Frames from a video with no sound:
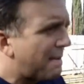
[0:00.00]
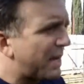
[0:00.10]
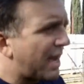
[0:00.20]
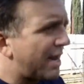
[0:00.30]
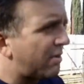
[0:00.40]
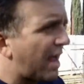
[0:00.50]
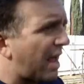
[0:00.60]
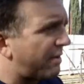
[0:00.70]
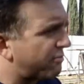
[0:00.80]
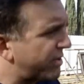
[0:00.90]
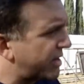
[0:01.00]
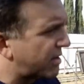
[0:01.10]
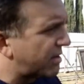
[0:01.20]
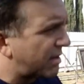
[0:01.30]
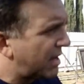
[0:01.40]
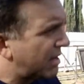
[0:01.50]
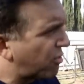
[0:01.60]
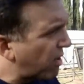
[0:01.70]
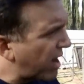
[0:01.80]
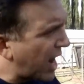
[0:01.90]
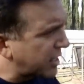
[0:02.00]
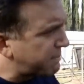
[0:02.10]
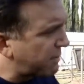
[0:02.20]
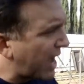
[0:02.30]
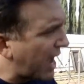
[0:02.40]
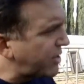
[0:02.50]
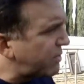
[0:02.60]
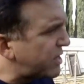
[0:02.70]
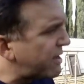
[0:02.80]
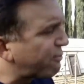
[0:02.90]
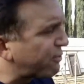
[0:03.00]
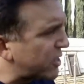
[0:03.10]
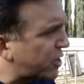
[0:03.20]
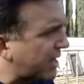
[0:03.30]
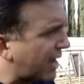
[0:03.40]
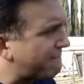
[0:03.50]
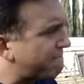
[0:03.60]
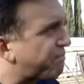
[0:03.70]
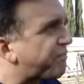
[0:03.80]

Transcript: But I don't have a real grasp of how you would differentiate